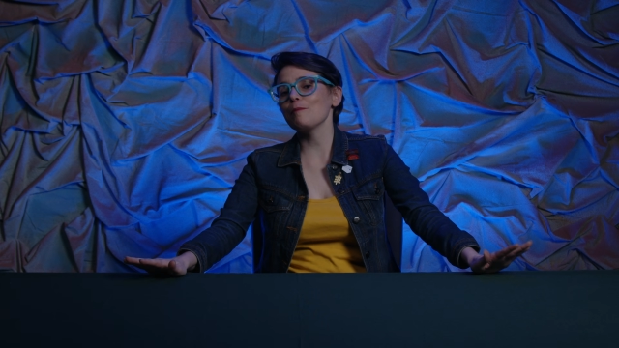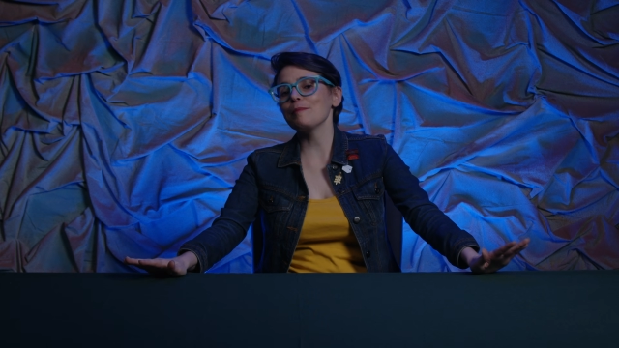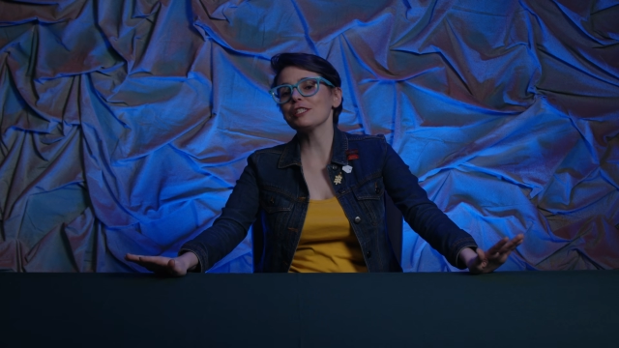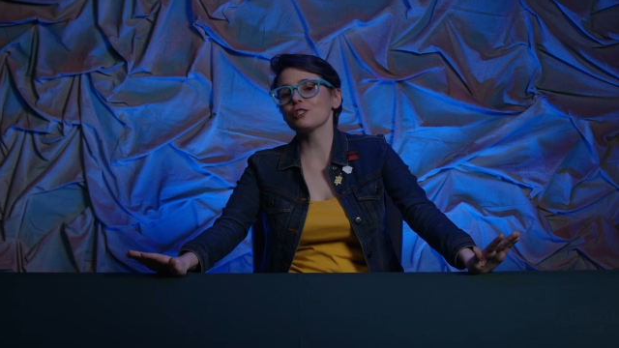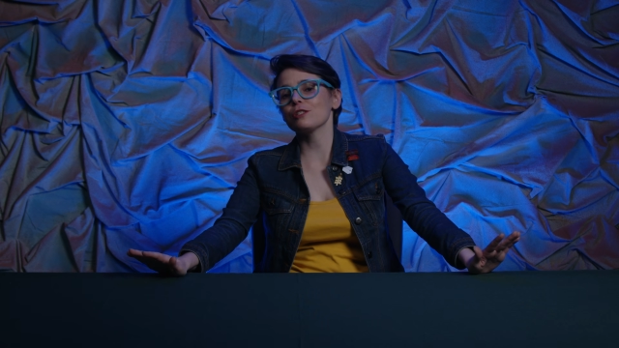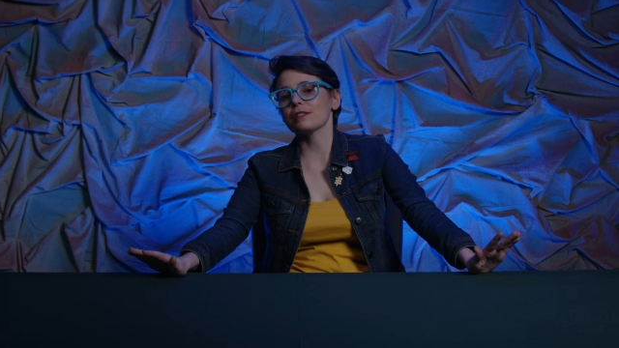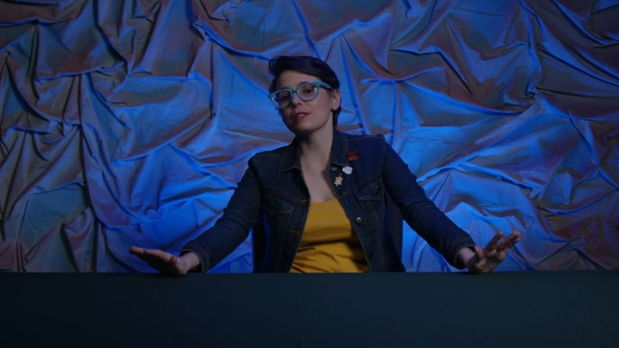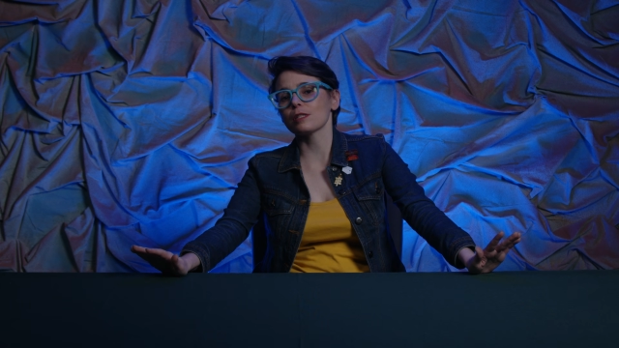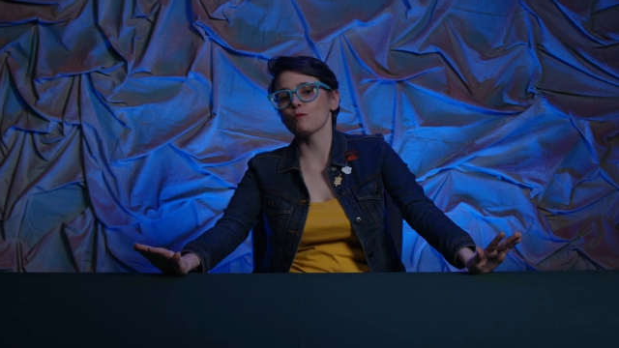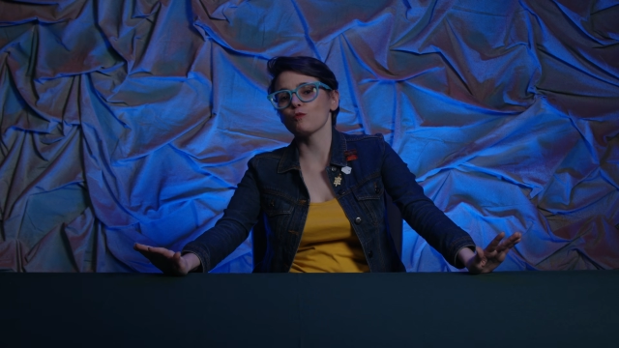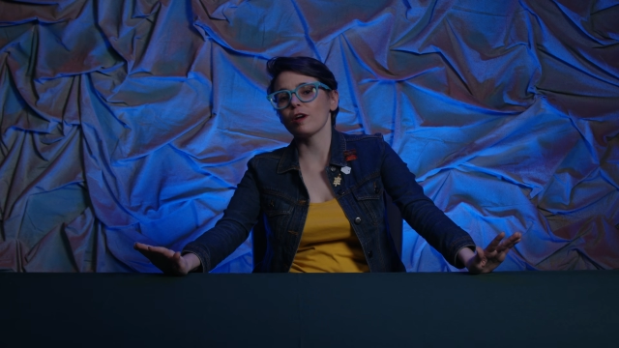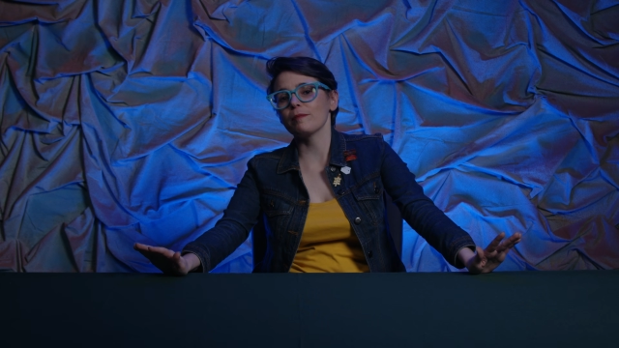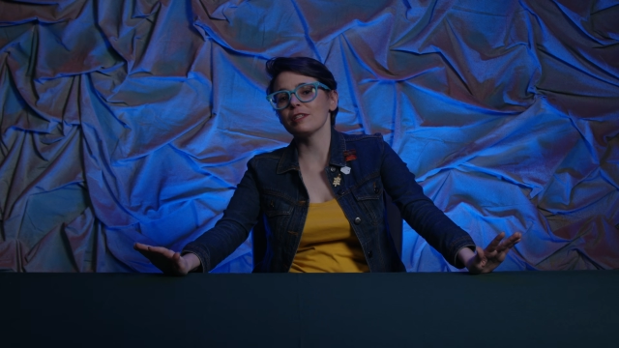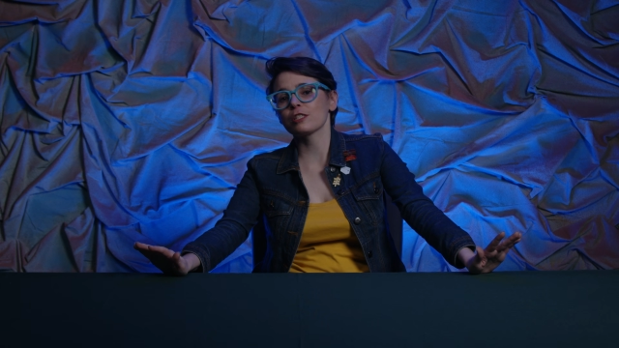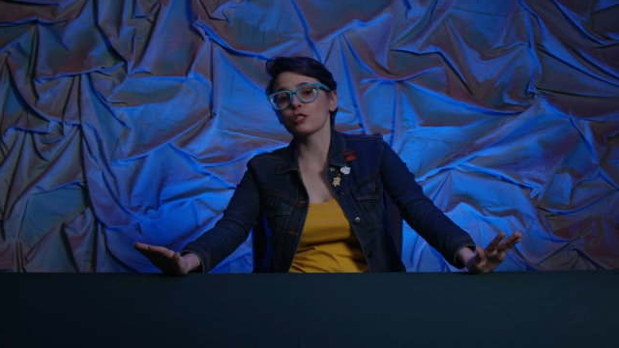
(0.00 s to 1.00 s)
I mention that some
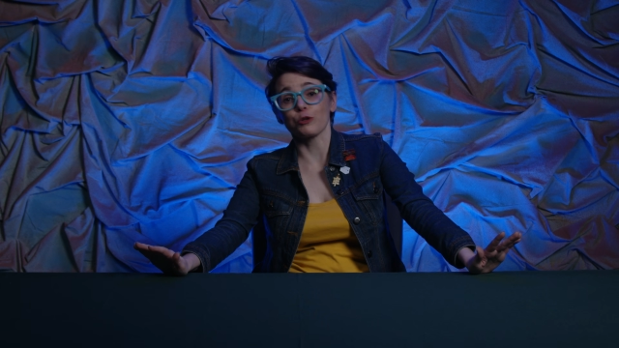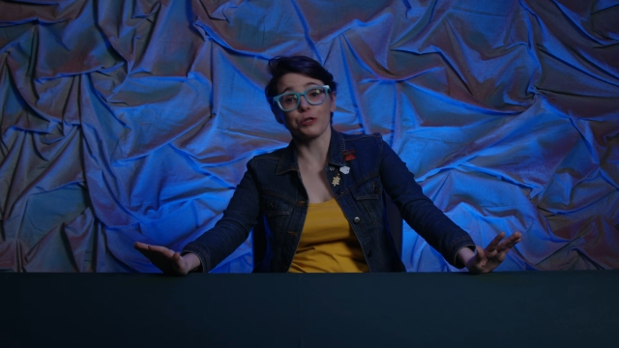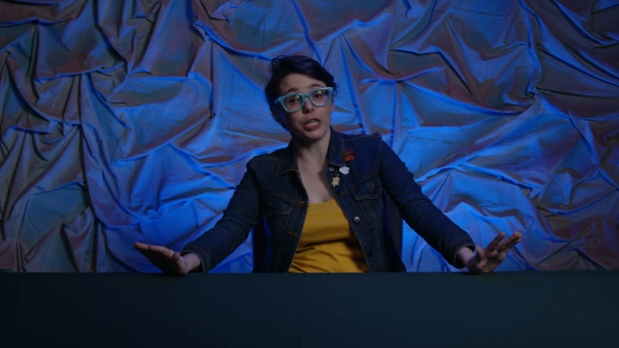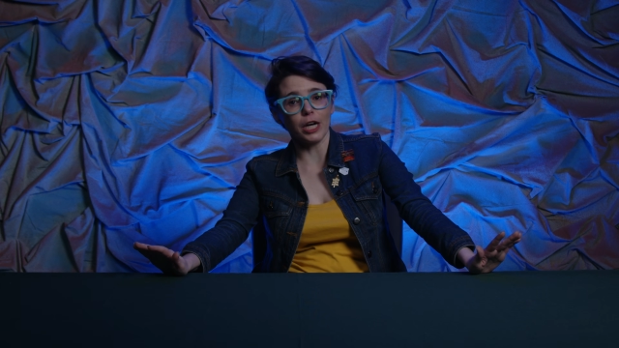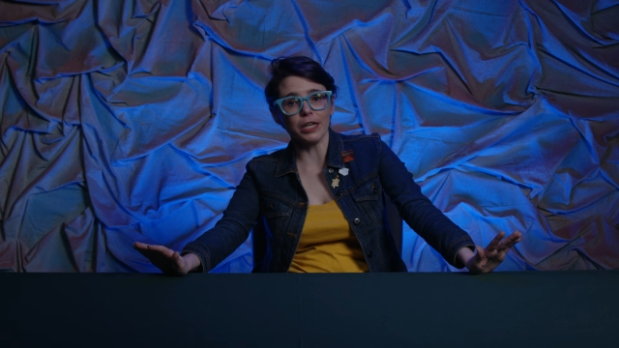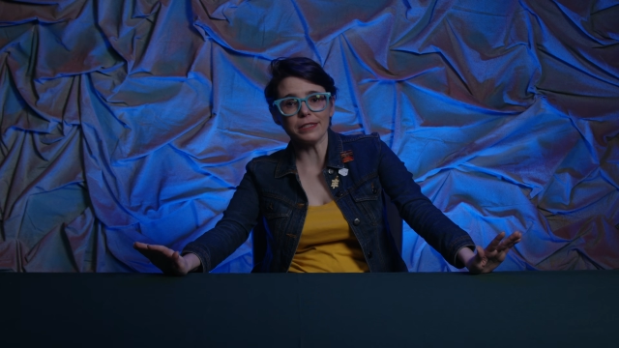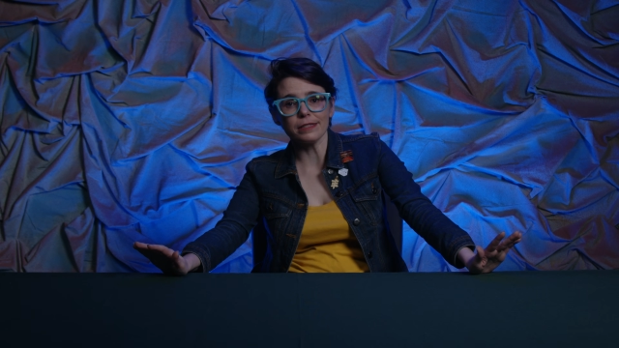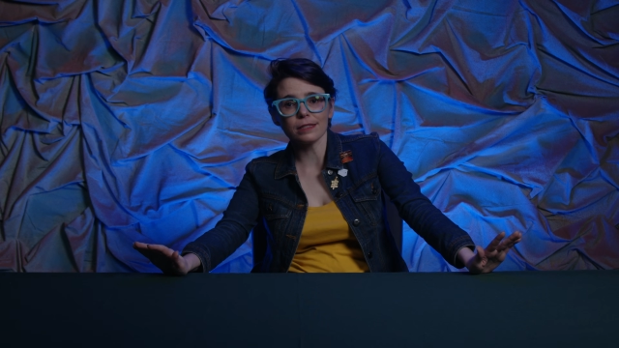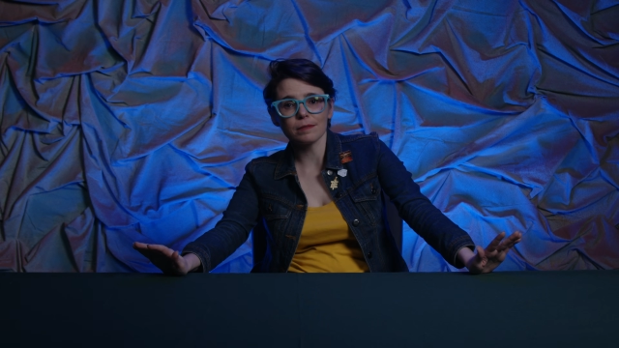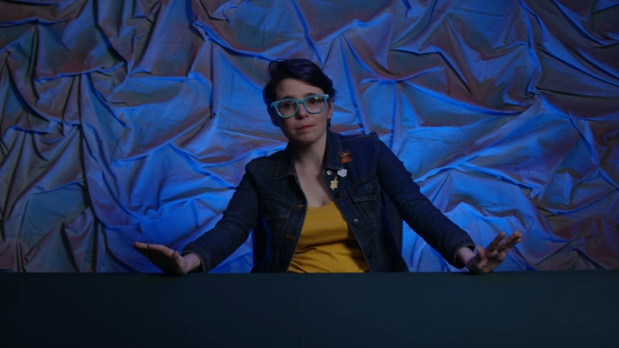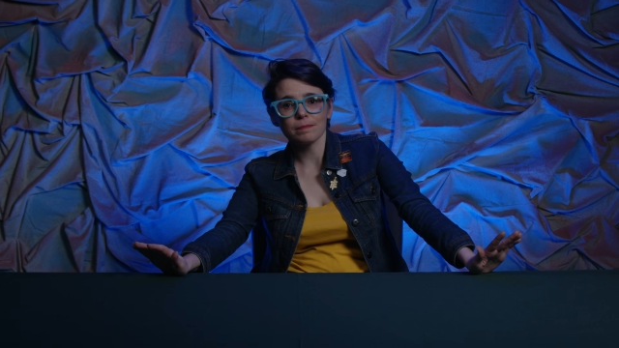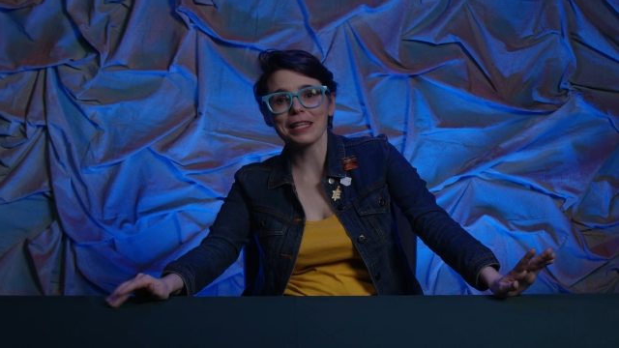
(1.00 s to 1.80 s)
remnants are guns?